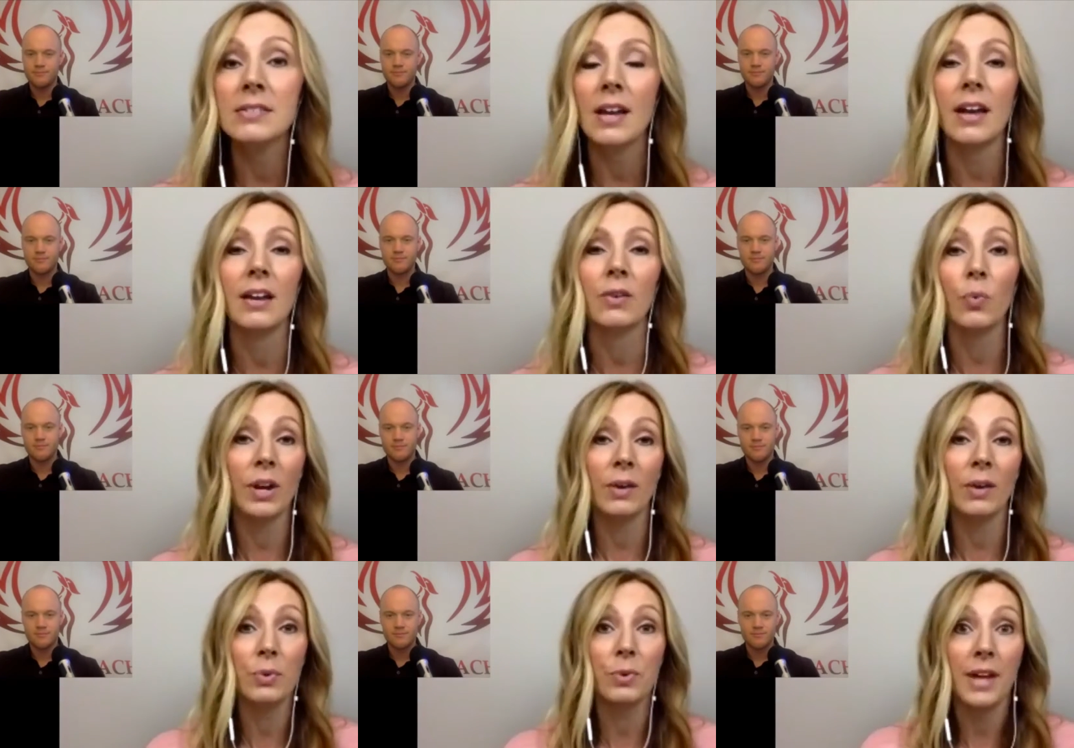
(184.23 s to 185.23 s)
Speaker 1: and what
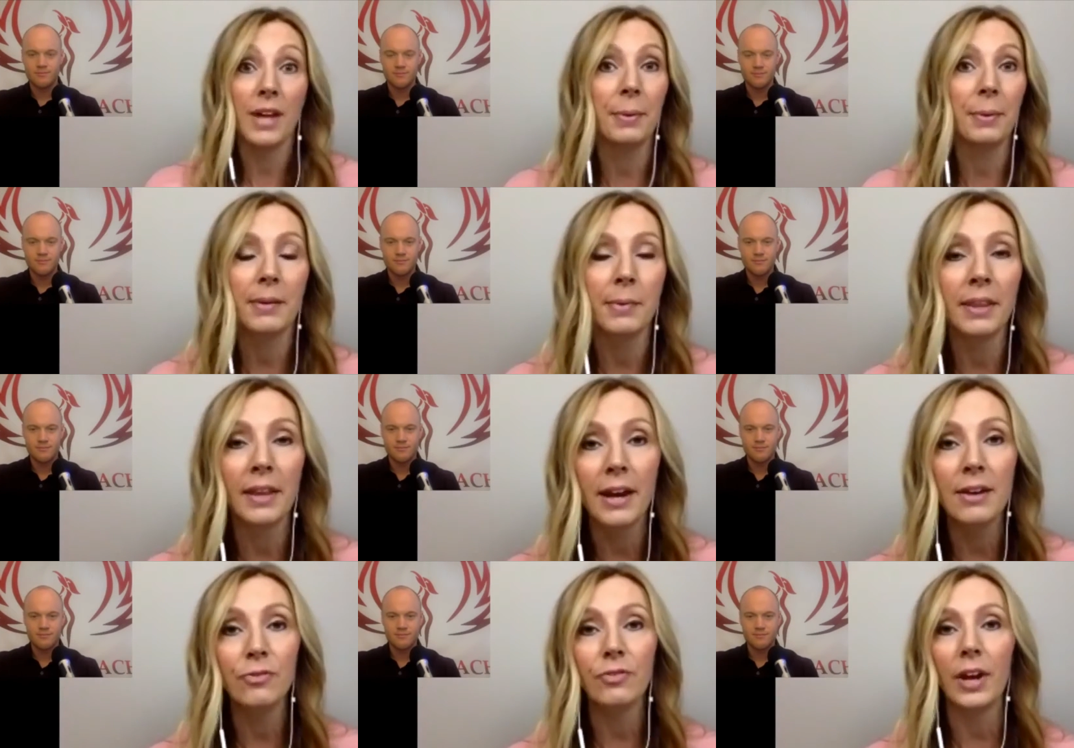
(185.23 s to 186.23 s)
what was happening in my
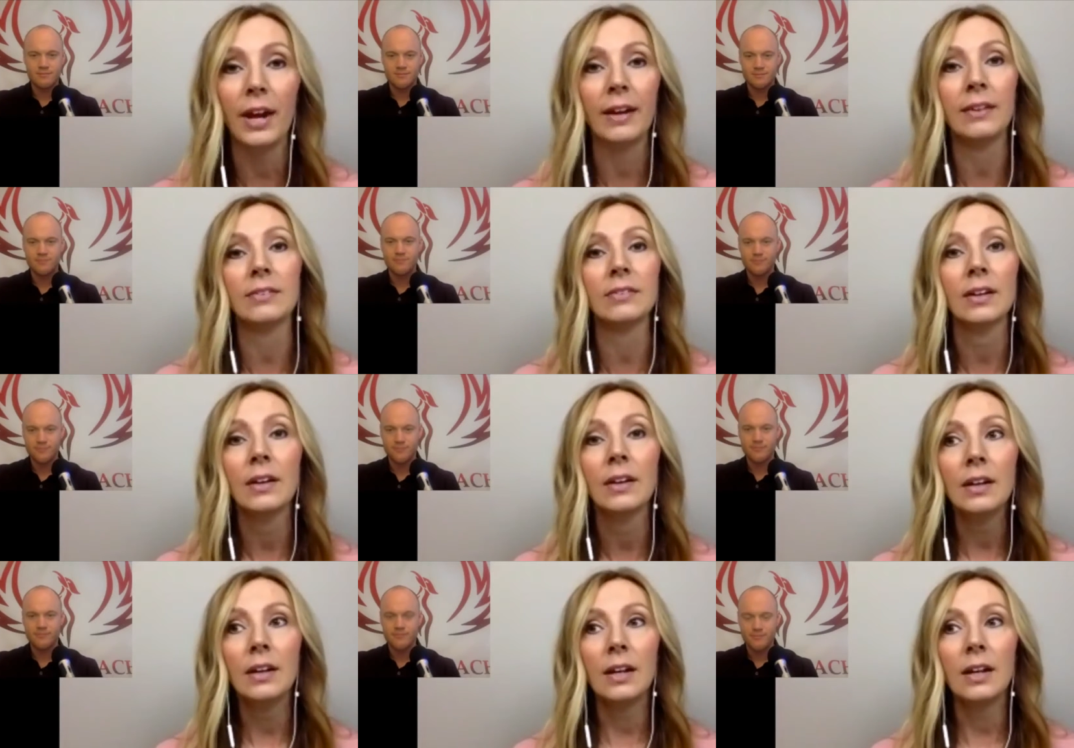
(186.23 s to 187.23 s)
life, and
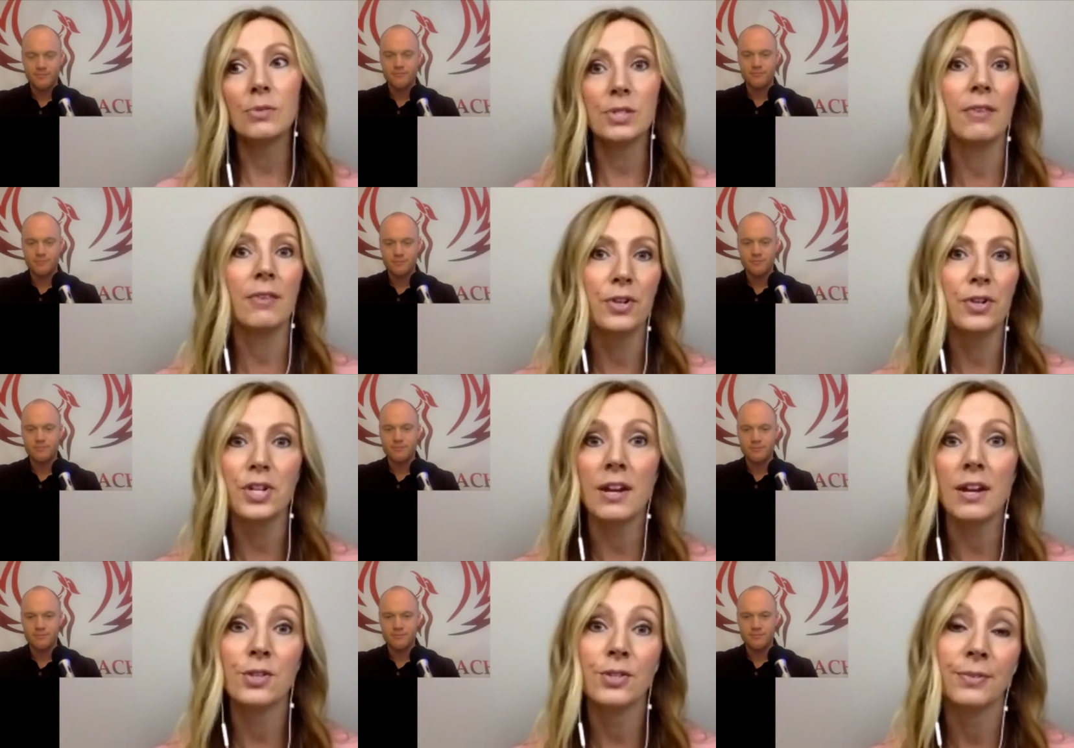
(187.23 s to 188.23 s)
it was time for a
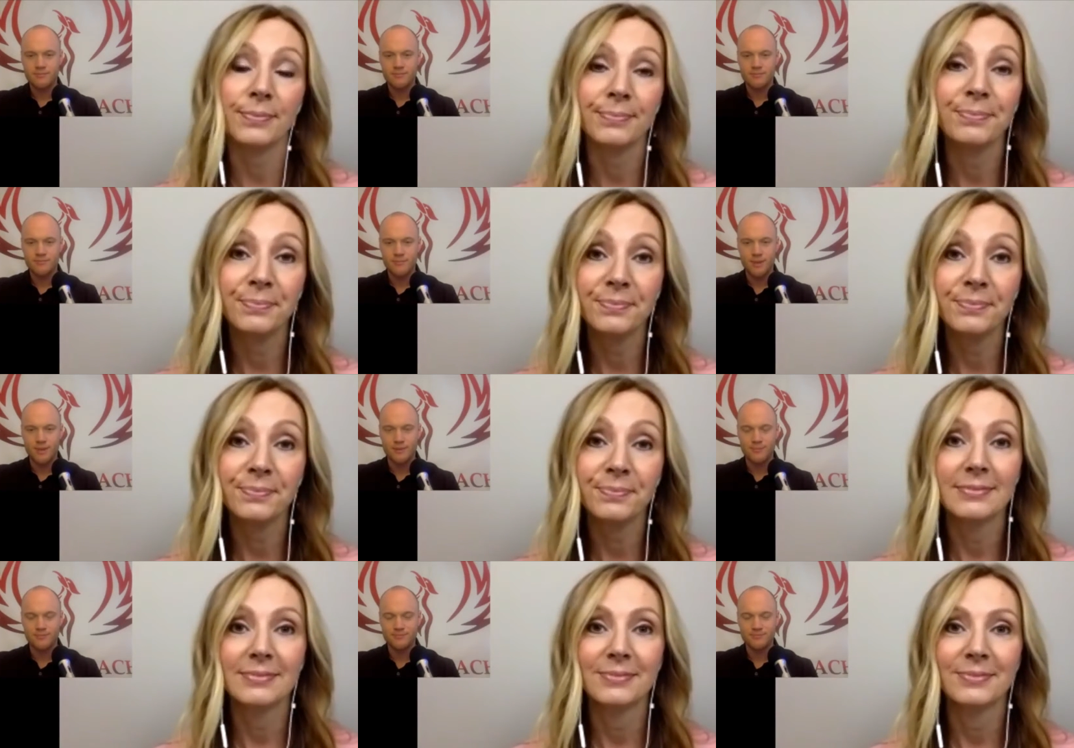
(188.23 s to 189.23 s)
change. Wow.
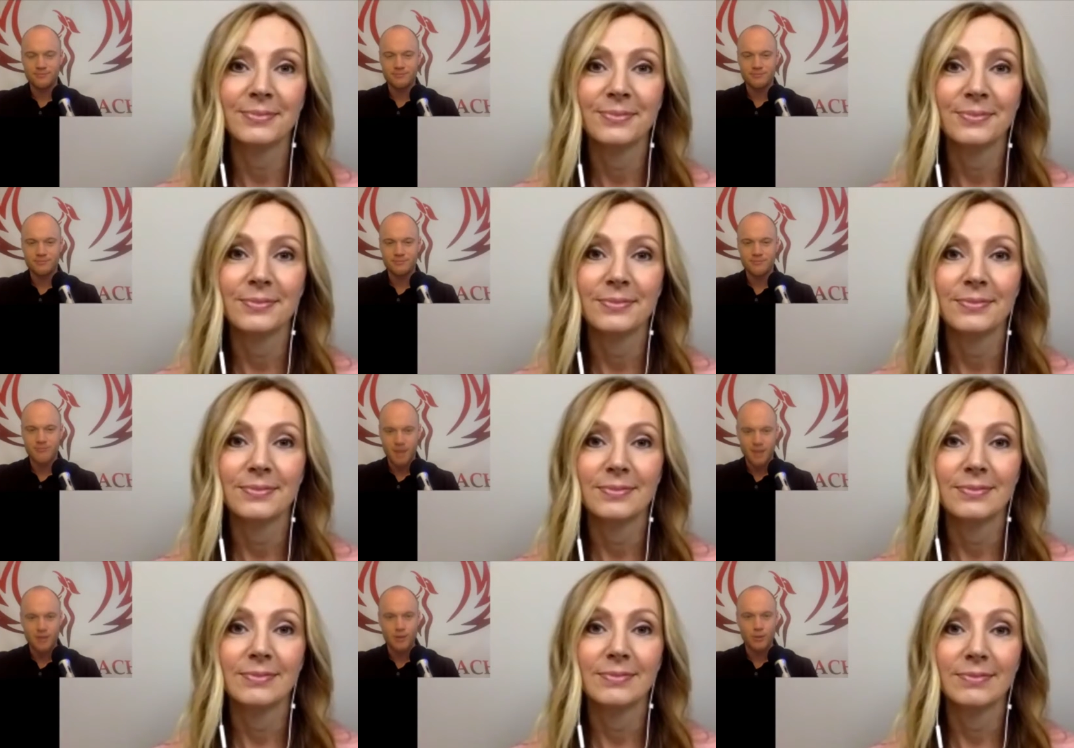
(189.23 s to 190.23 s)

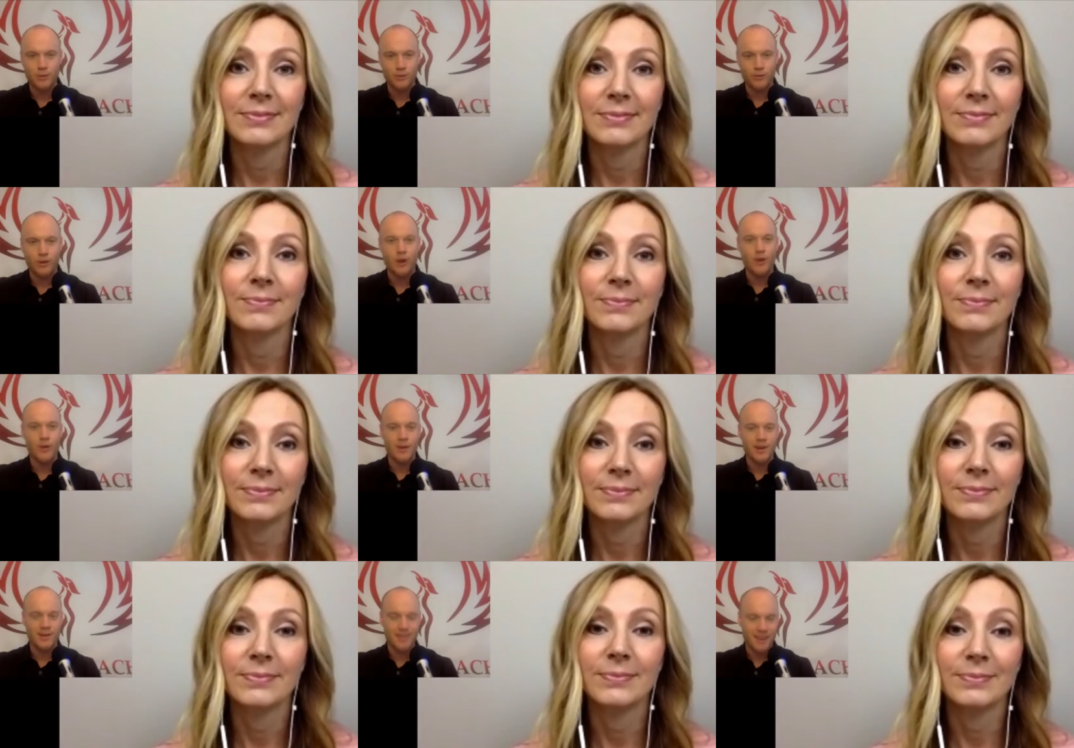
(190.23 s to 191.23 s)
Speaker 2: Thank you for
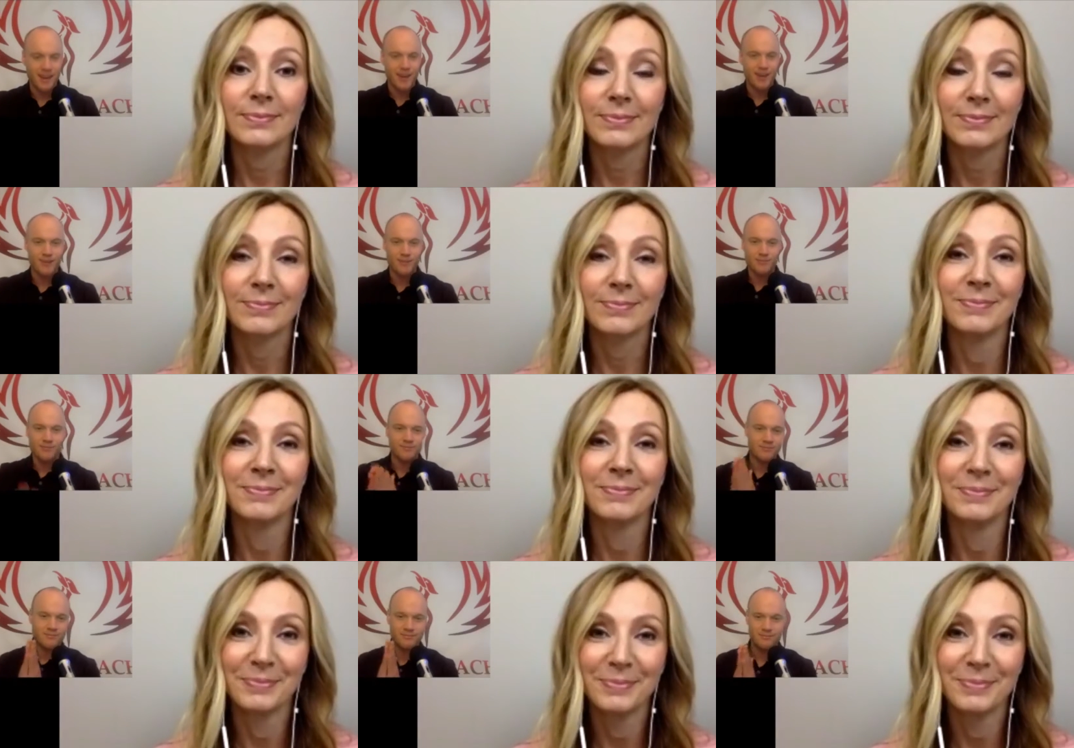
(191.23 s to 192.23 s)
going there
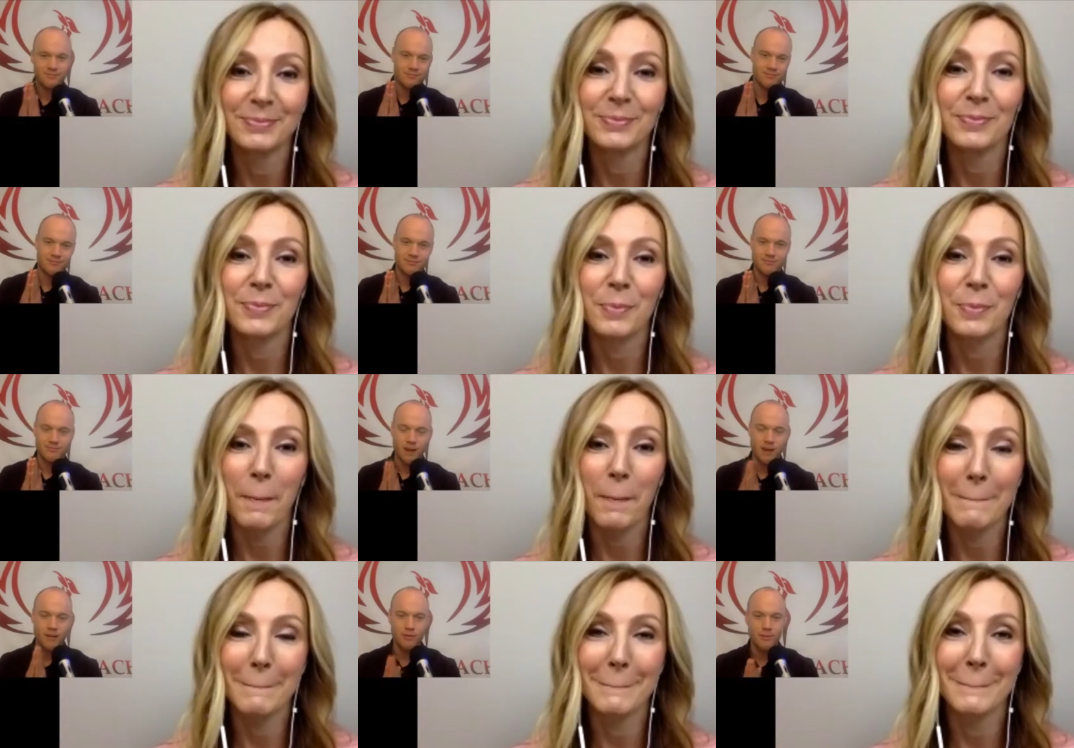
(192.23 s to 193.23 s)

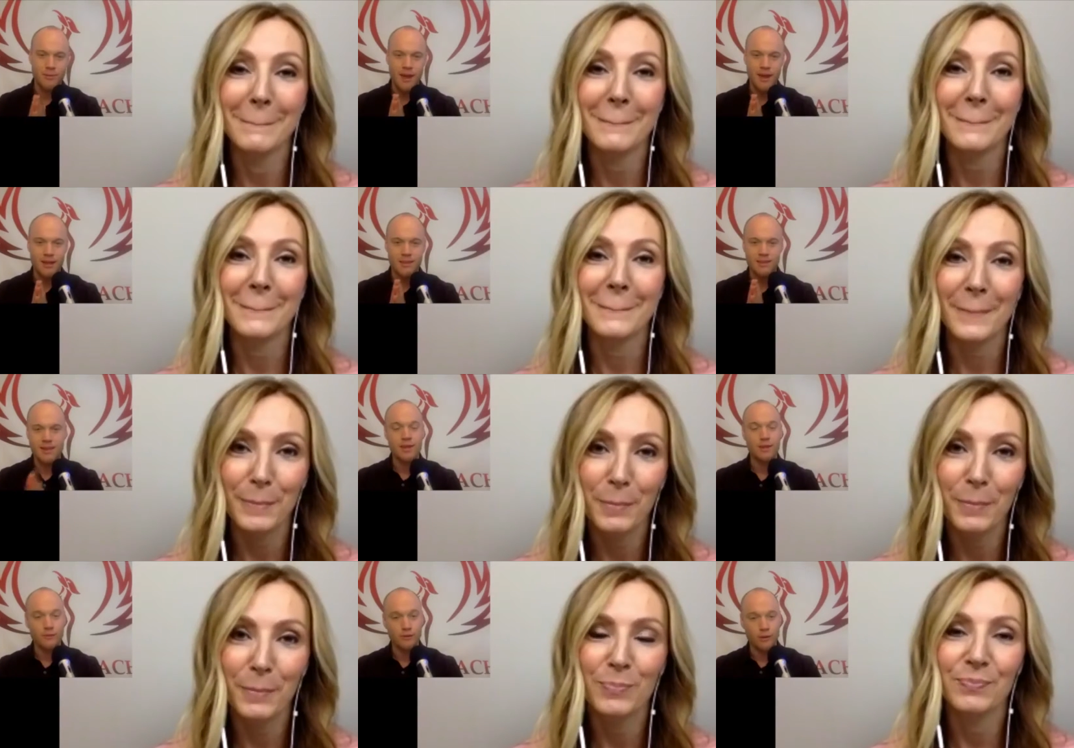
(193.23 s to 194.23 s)
right off the bat. And
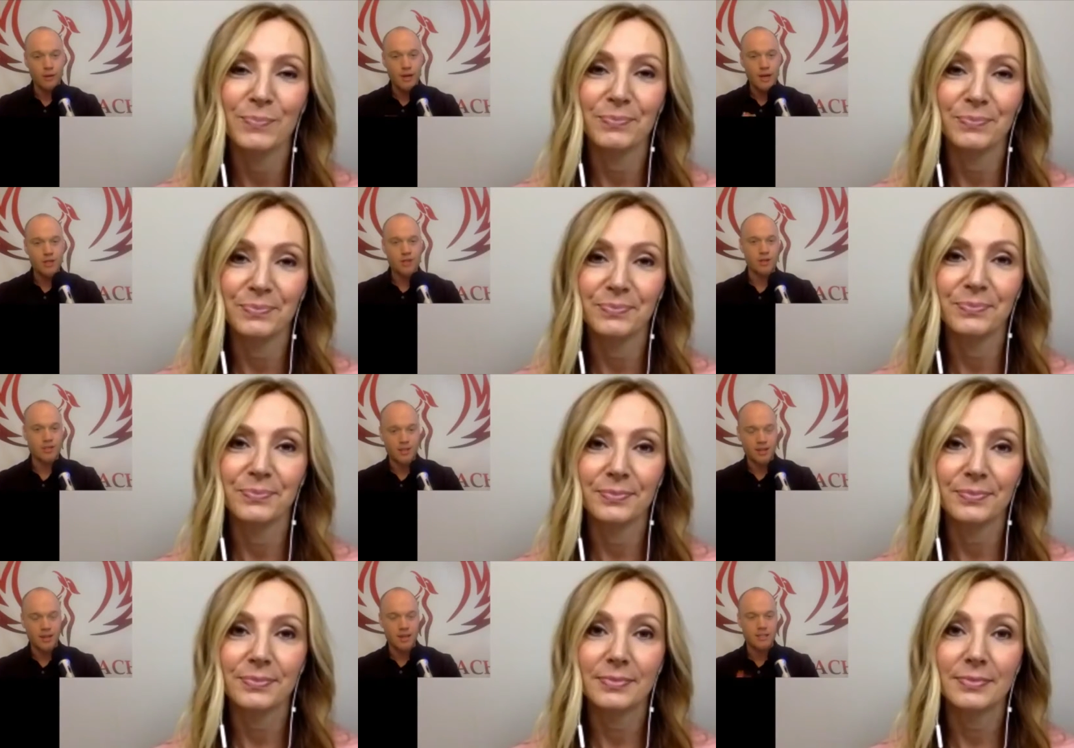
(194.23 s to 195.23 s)
thank you for
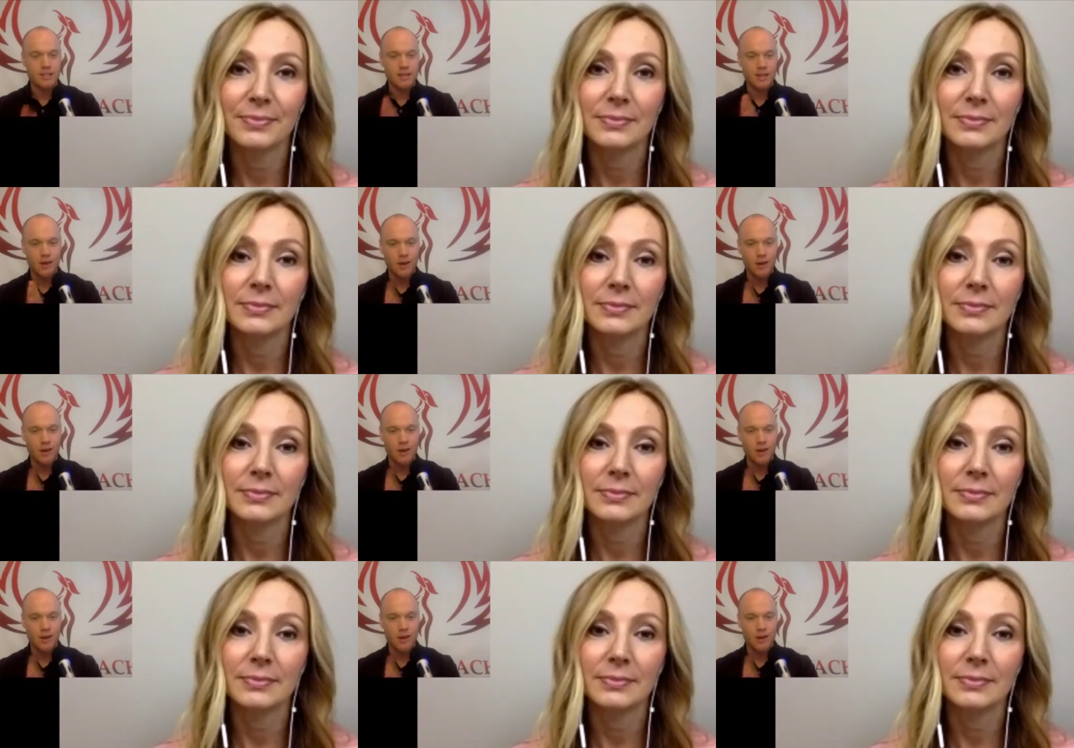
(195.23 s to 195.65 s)
trusting us and our